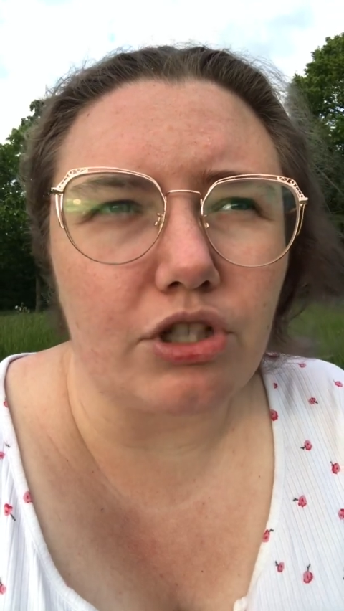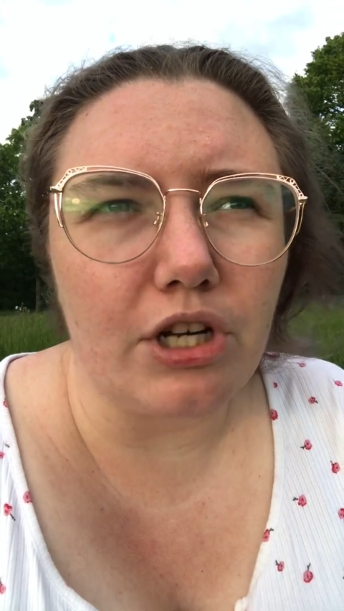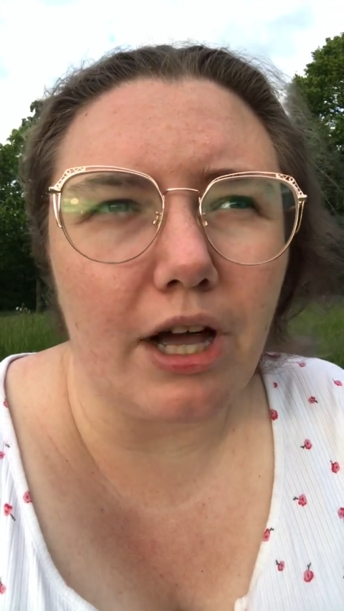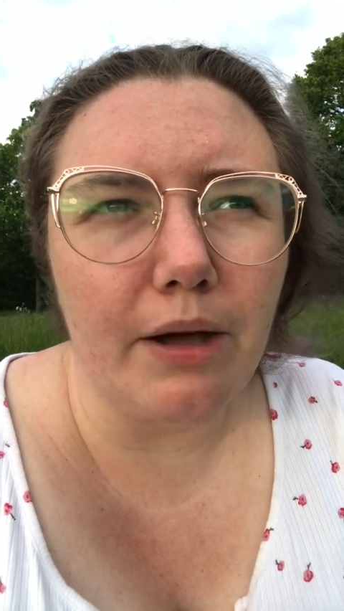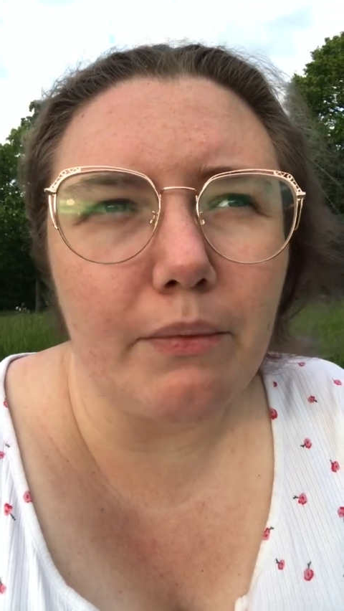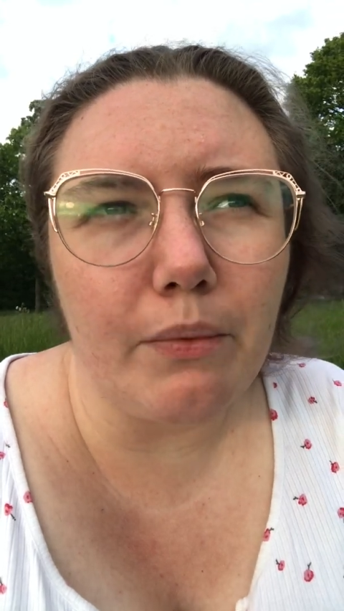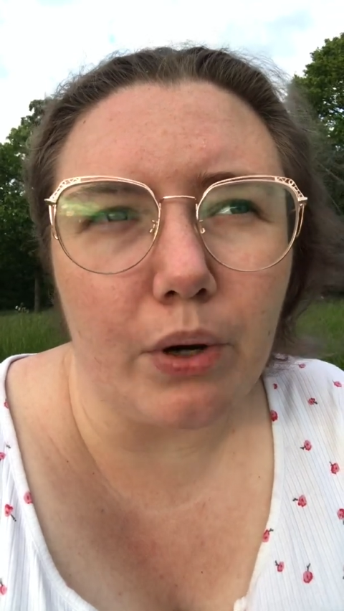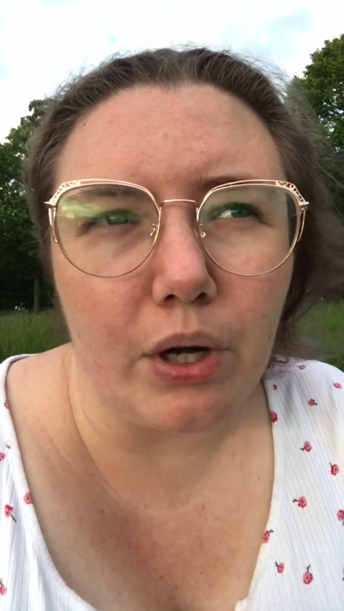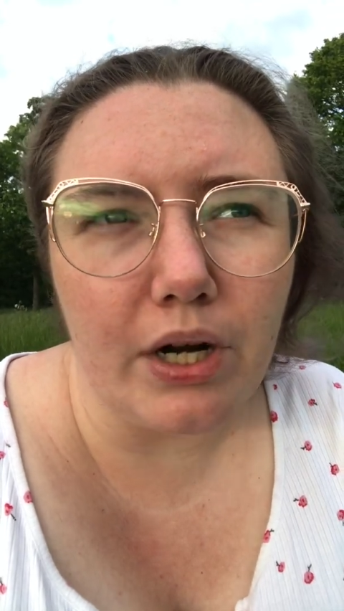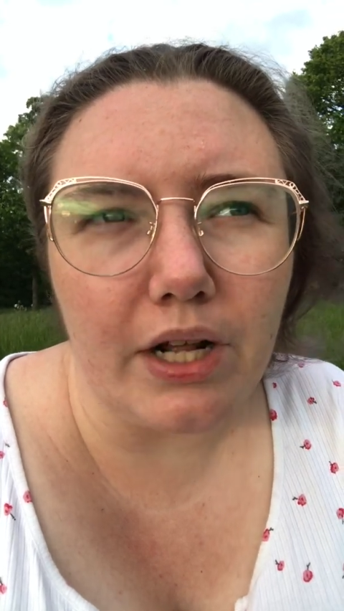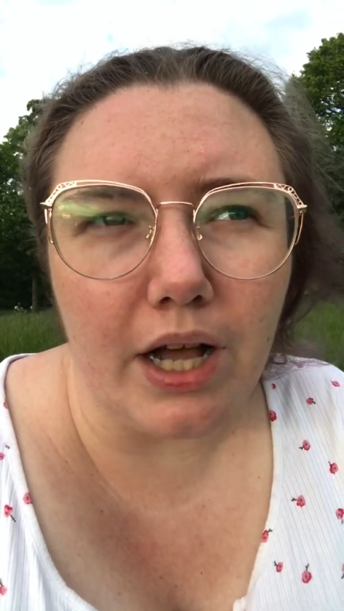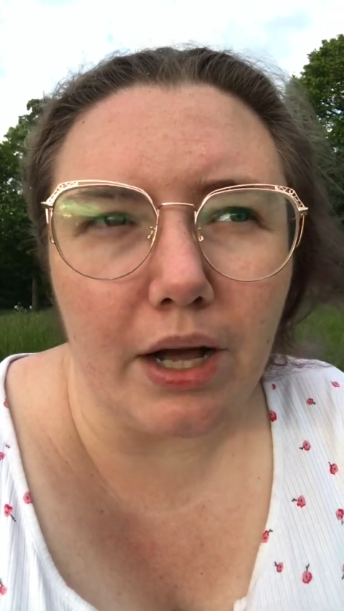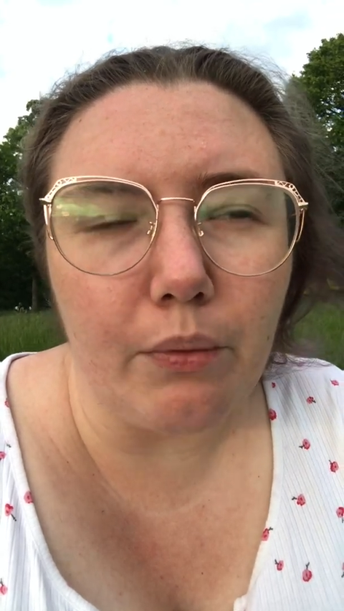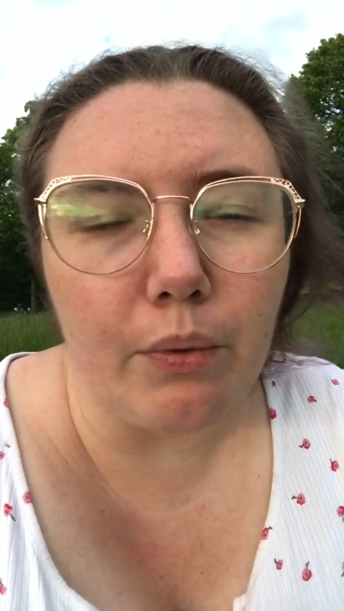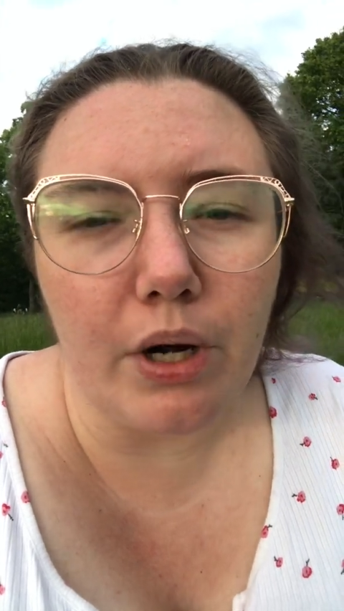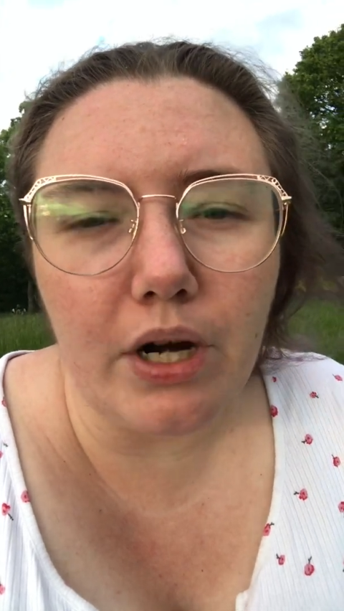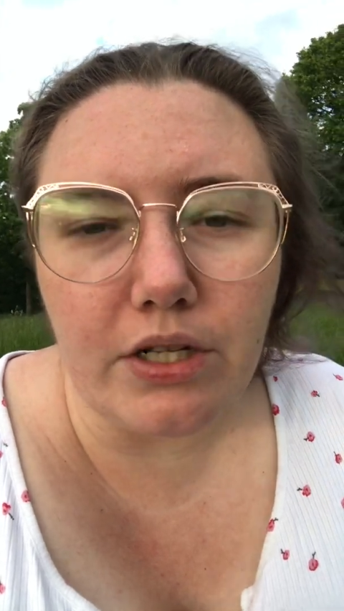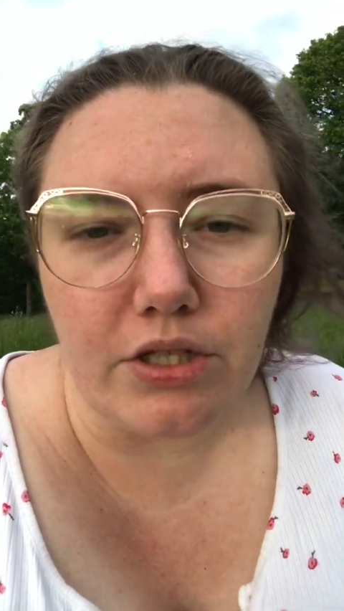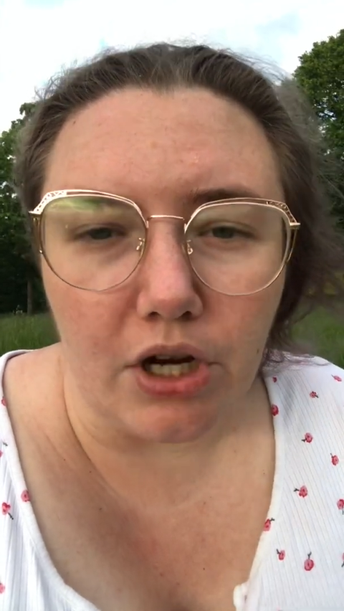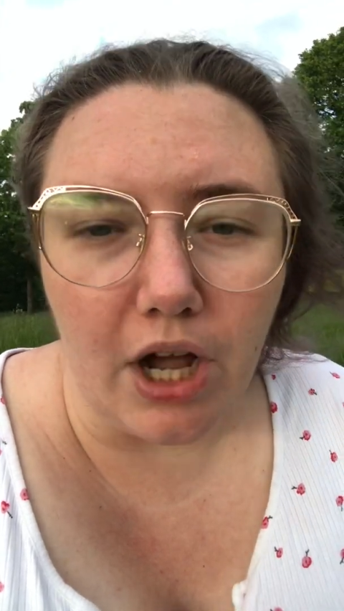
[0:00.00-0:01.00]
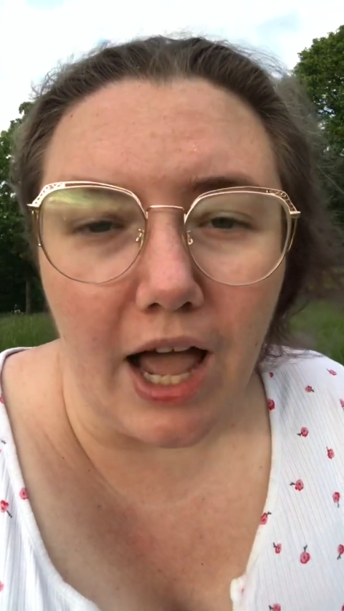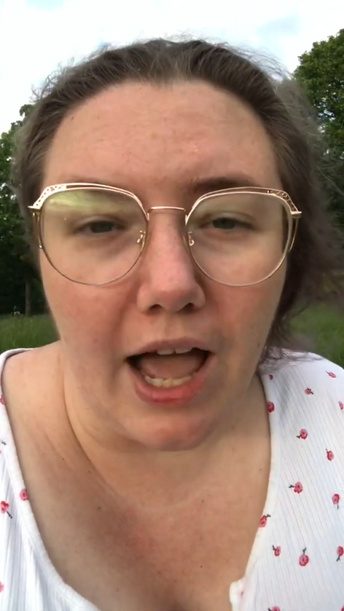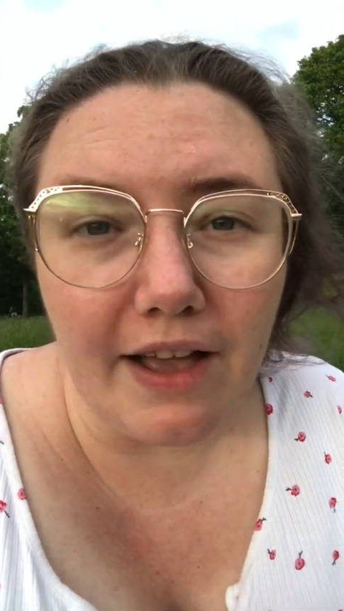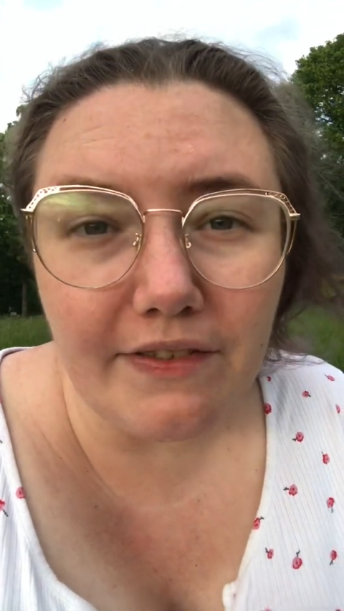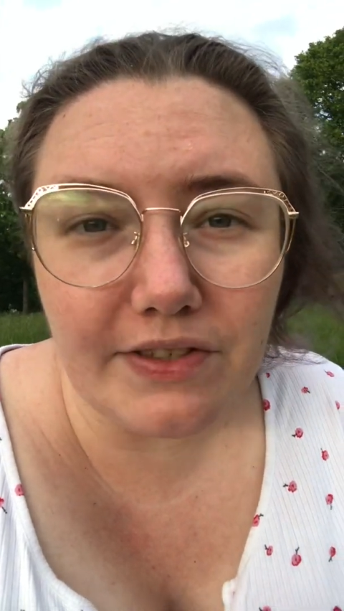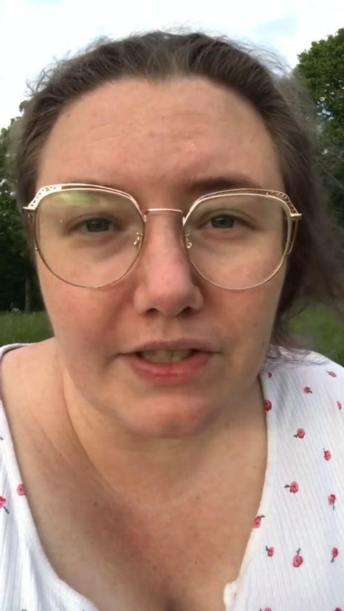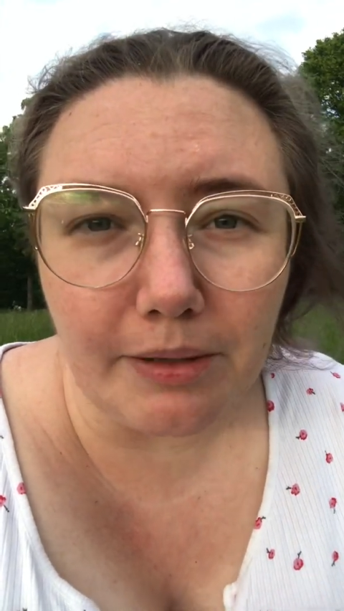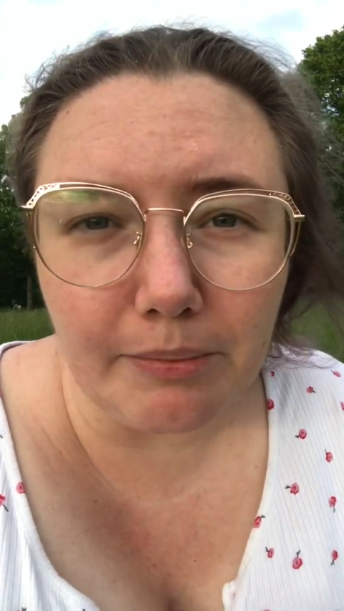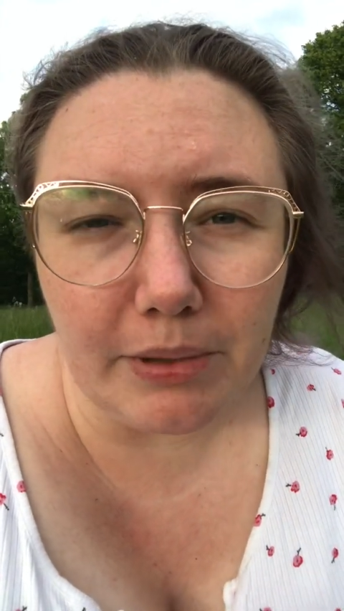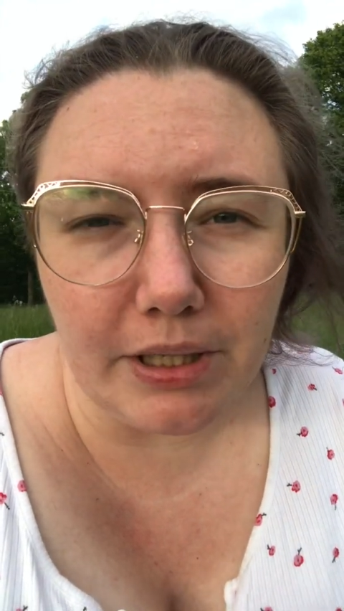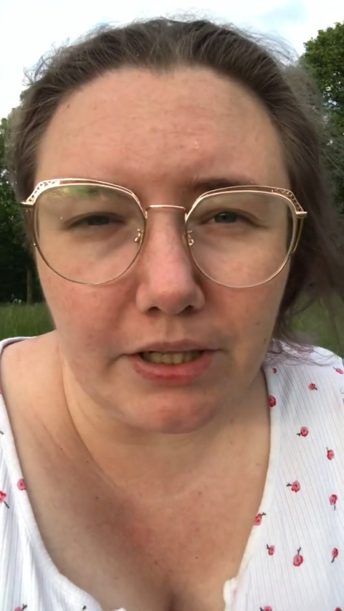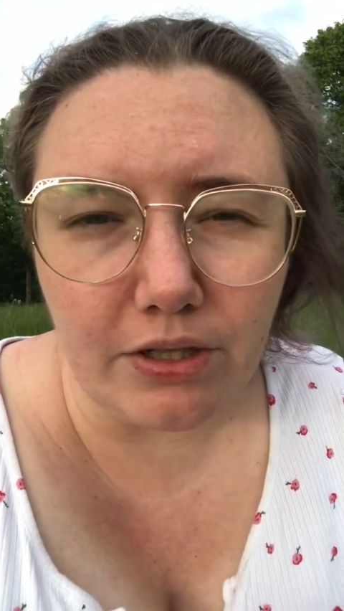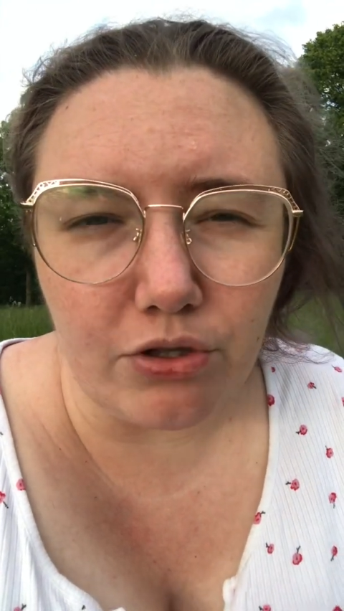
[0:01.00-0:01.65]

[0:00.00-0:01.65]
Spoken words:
I wanted to have somebody